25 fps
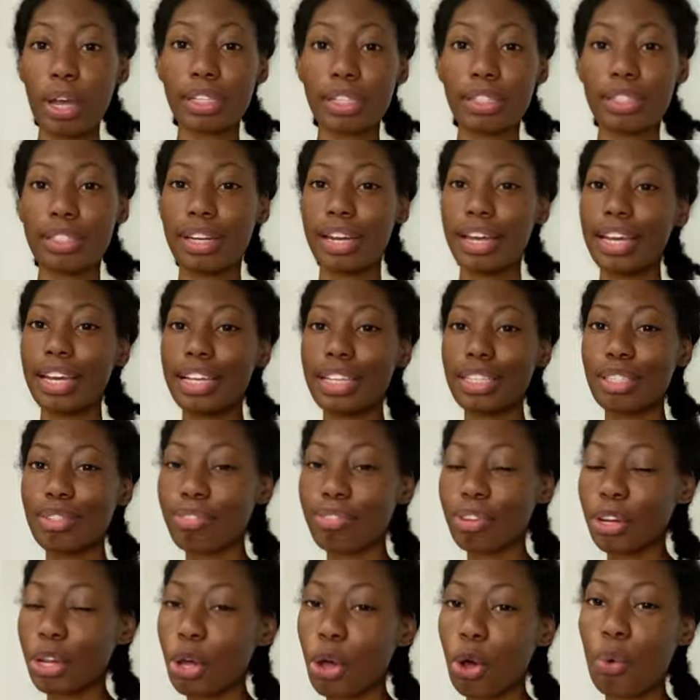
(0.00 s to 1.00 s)
today's
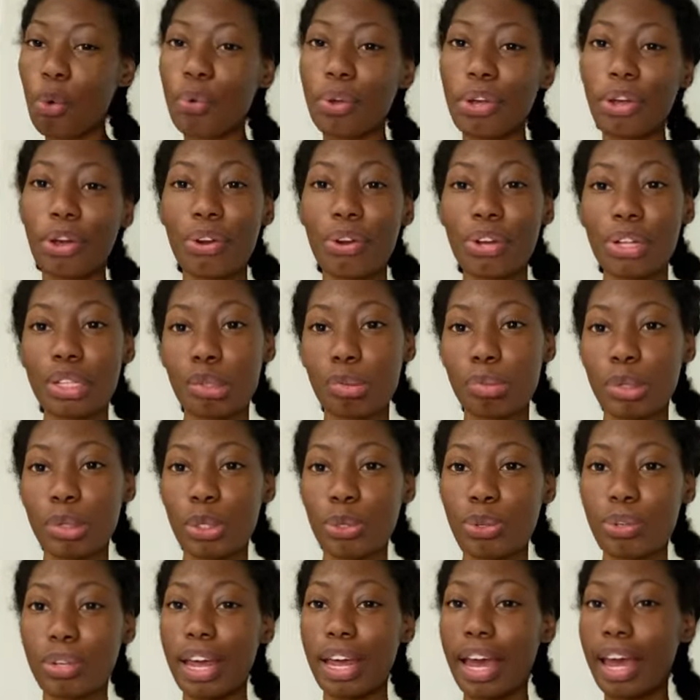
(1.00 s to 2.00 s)
video, we are going to be
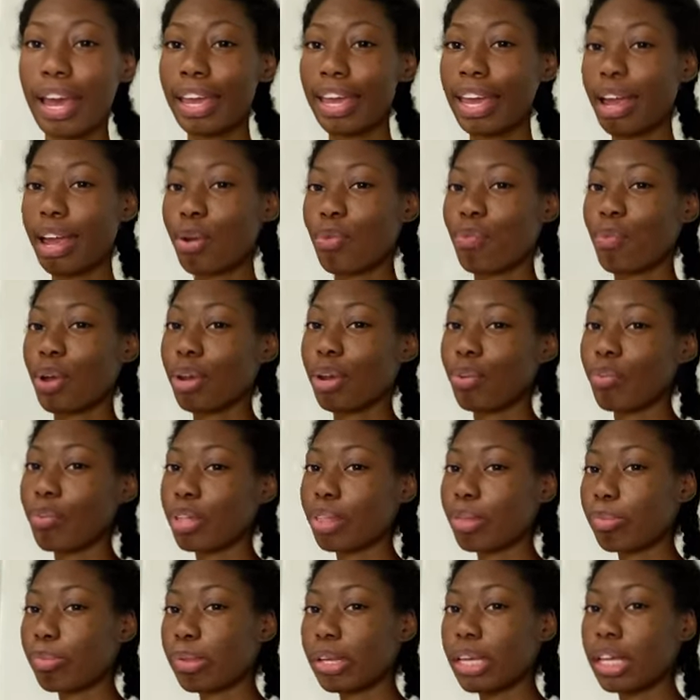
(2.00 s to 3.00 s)
doing a get ready
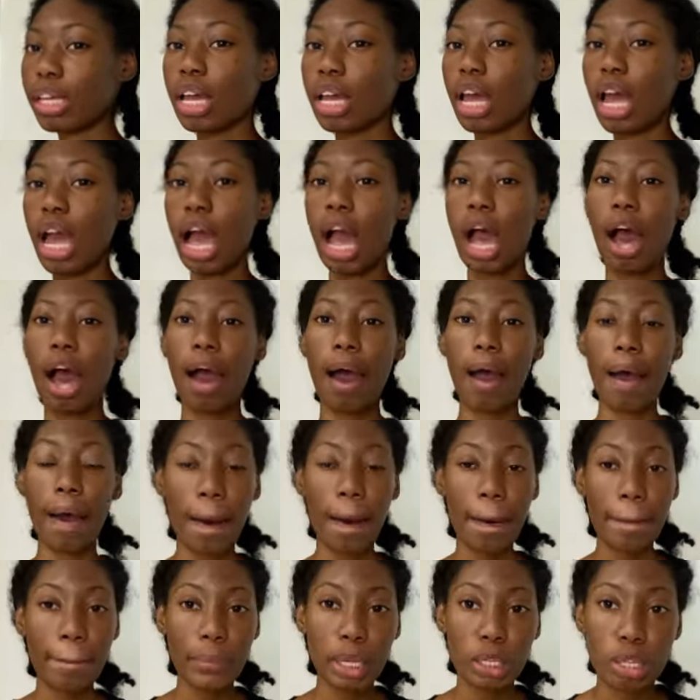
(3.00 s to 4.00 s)
with me.
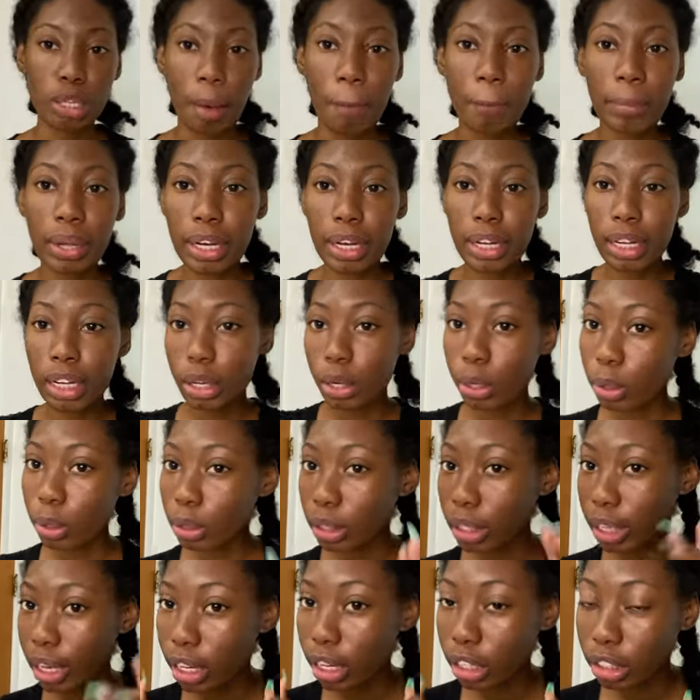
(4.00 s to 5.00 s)
So I'm gonna go
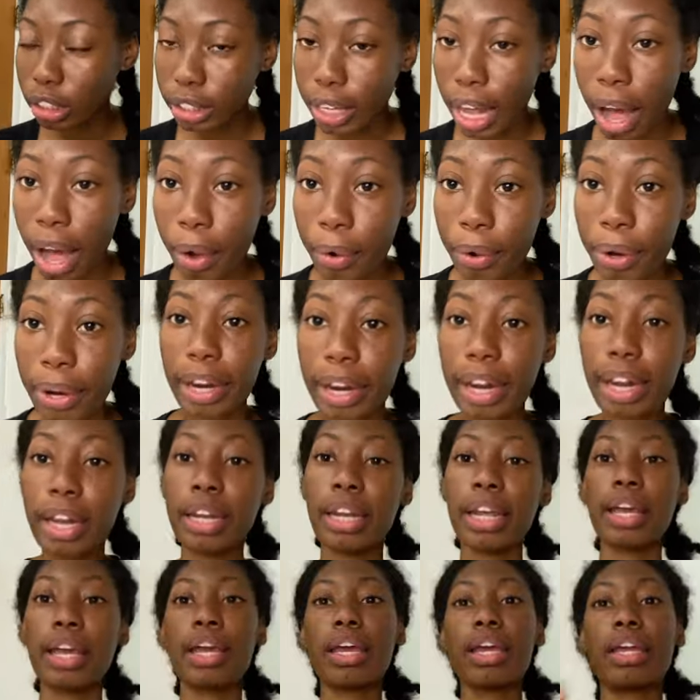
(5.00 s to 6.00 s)
take a shower and
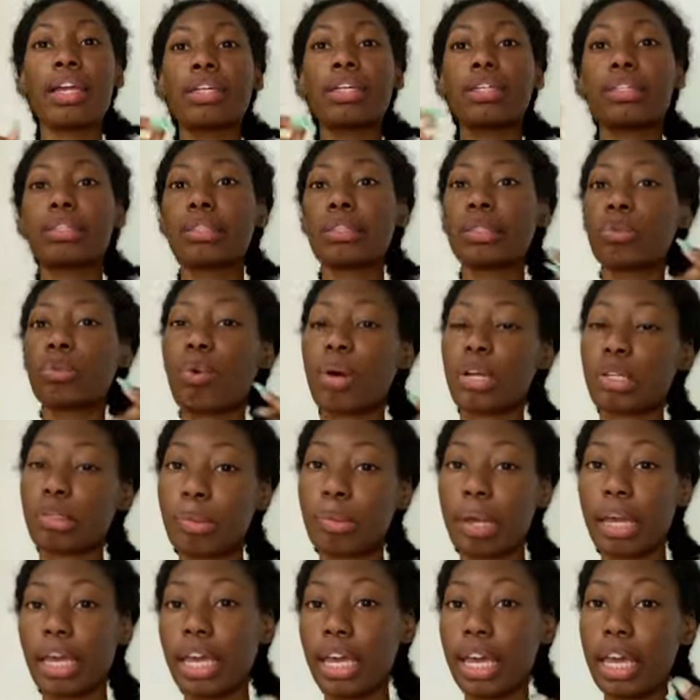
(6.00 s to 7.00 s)
then wash my
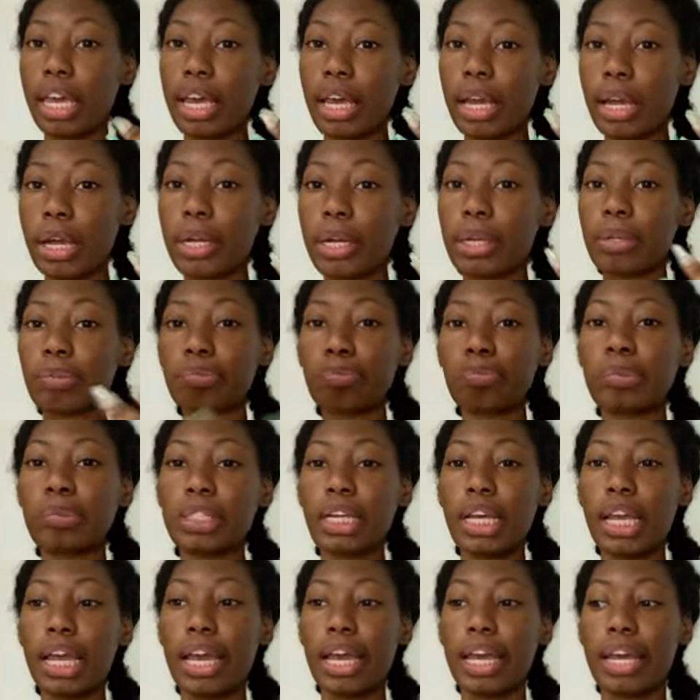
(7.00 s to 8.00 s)
hair,
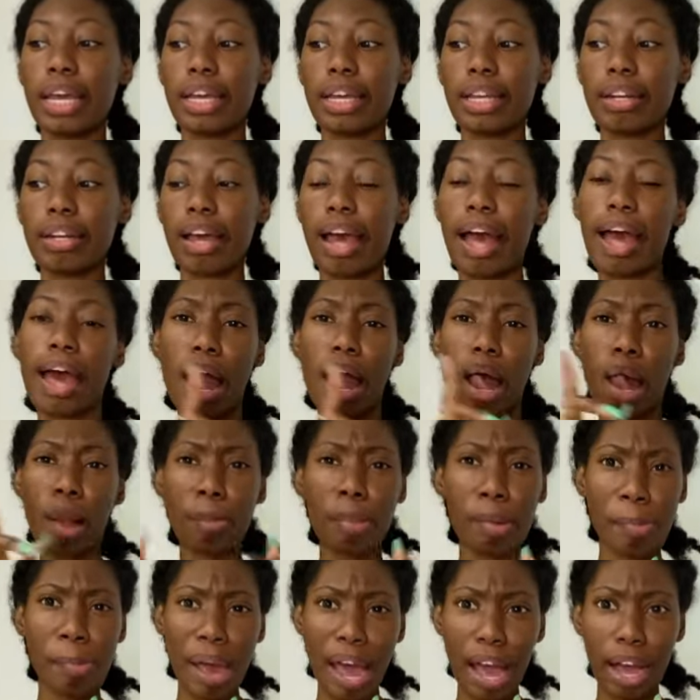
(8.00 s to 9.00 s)
and I'll be
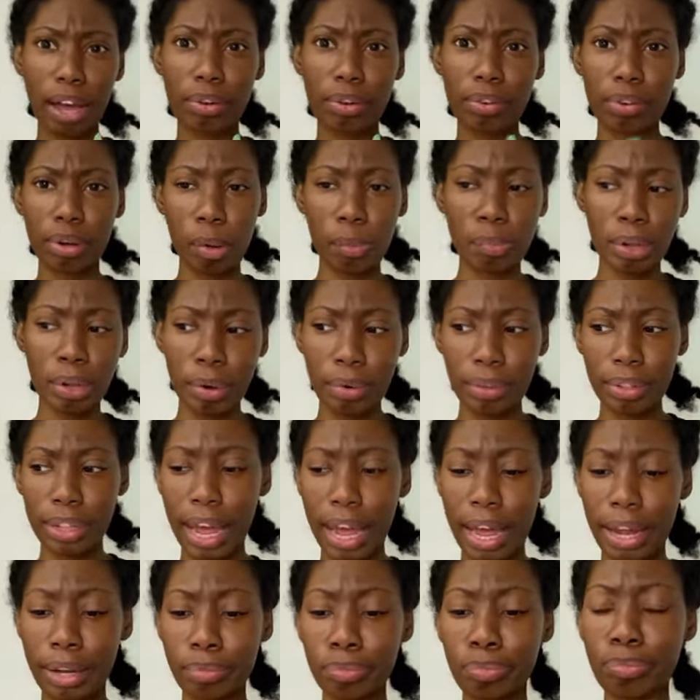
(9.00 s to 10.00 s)
back when I'm done with
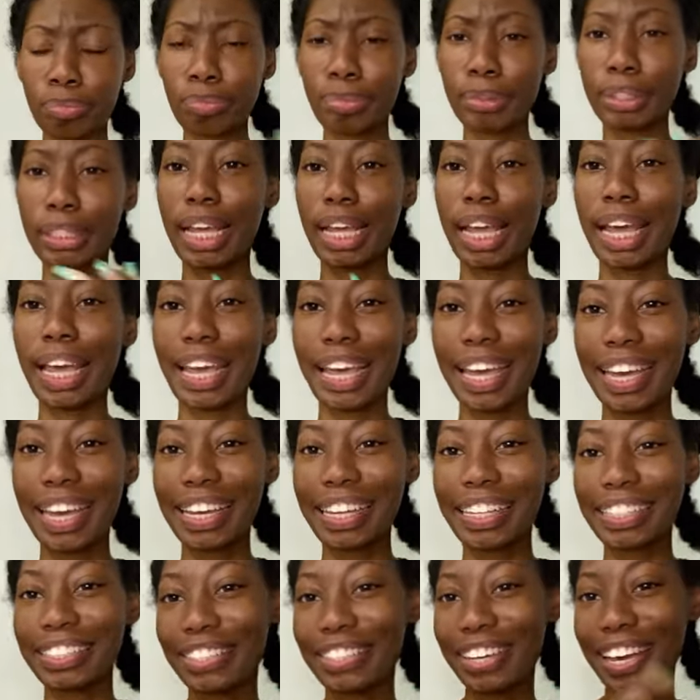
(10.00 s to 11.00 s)
that.
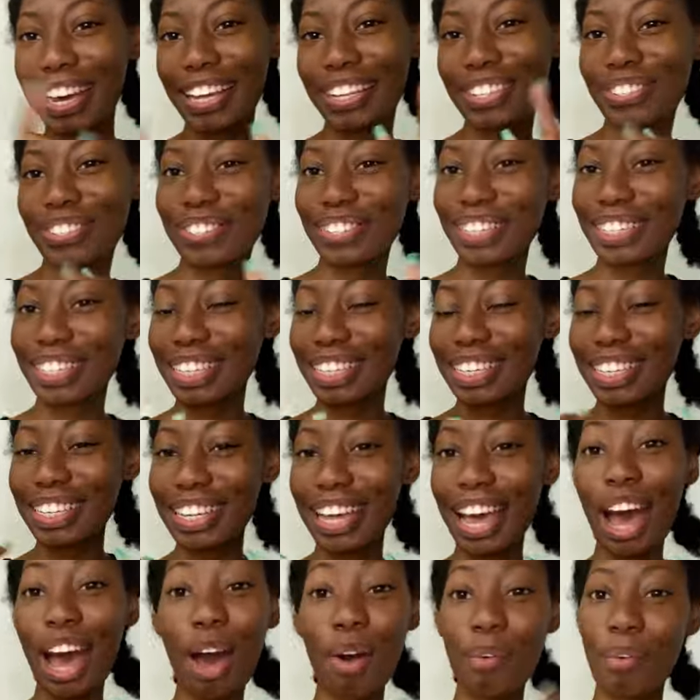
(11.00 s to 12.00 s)
And you guys will see
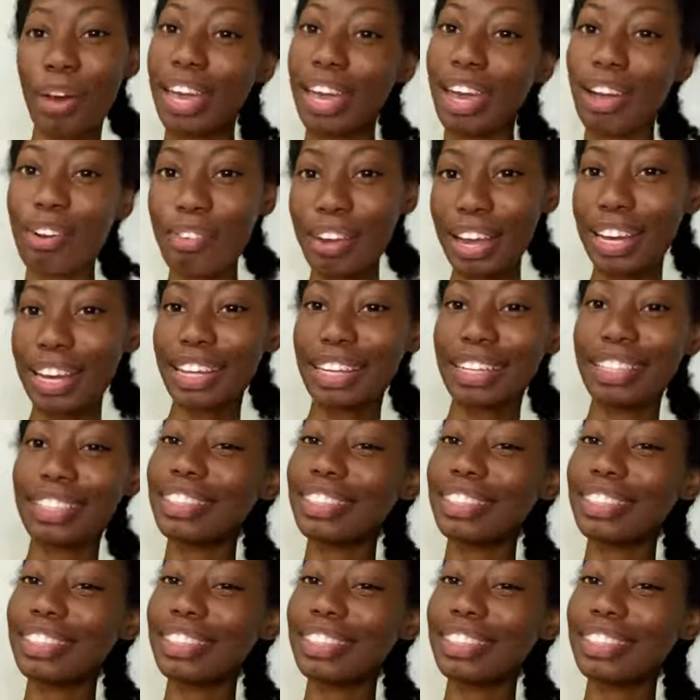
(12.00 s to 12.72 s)
how I get ready.